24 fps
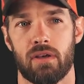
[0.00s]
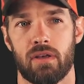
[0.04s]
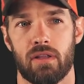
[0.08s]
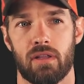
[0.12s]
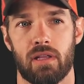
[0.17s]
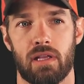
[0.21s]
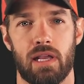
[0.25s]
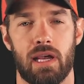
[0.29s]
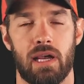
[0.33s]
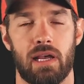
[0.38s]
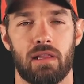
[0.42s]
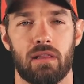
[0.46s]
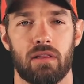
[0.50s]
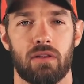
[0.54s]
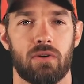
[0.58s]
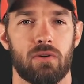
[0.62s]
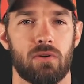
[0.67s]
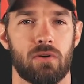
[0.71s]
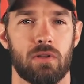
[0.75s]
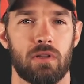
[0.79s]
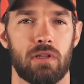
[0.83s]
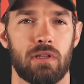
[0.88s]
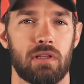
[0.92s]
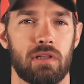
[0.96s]
the guy
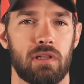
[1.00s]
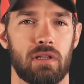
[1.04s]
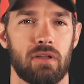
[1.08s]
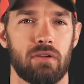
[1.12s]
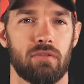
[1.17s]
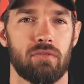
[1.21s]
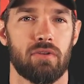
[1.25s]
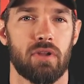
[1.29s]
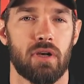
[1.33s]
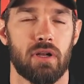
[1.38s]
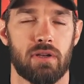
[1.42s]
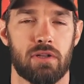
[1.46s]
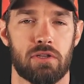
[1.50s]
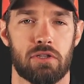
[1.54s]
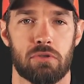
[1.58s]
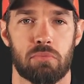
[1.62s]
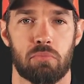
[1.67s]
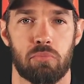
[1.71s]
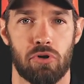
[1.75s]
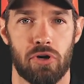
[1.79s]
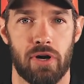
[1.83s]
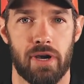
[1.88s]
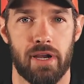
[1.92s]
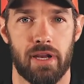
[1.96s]
literally lived on a
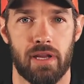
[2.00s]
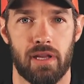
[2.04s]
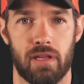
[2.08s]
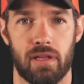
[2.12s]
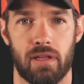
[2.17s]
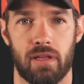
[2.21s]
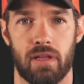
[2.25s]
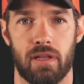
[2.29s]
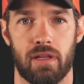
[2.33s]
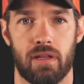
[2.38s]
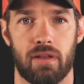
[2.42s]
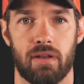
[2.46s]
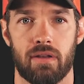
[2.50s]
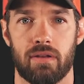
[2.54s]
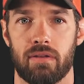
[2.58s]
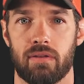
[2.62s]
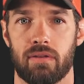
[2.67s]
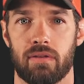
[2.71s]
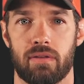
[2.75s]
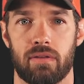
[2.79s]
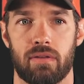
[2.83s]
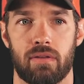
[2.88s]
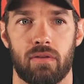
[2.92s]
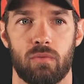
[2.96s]
spring,
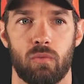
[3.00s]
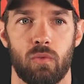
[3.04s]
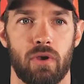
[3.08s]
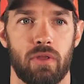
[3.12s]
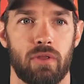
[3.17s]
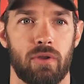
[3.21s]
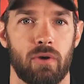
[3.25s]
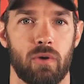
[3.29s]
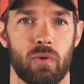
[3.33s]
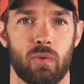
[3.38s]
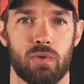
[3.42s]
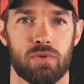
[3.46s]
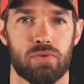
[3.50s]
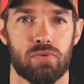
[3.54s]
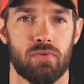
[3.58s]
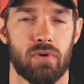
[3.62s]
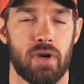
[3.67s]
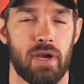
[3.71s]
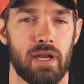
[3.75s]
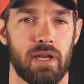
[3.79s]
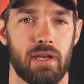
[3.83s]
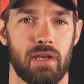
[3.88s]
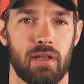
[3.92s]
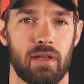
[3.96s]
and whether it was
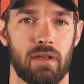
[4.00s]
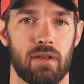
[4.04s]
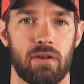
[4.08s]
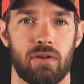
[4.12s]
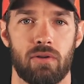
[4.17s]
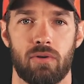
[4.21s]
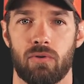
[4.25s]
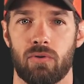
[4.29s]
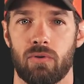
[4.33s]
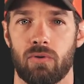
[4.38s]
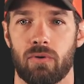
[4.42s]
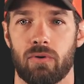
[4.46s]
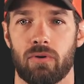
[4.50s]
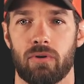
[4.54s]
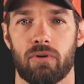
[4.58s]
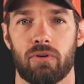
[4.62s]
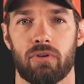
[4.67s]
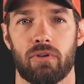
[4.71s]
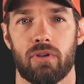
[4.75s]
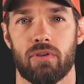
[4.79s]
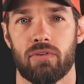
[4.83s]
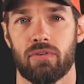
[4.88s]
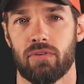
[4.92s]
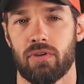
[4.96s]
raining or
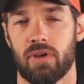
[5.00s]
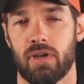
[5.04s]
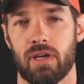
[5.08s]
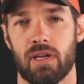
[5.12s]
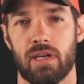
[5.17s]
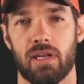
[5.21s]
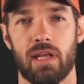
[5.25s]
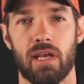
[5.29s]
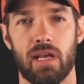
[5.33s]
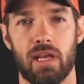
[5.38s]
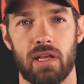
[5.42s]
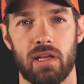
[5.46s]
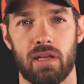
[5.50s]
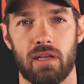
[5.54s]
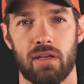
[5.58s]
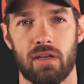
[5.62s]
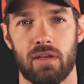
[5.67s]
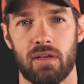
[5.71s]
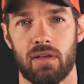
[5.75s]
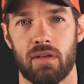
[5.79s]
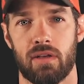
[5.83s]
a sunny day,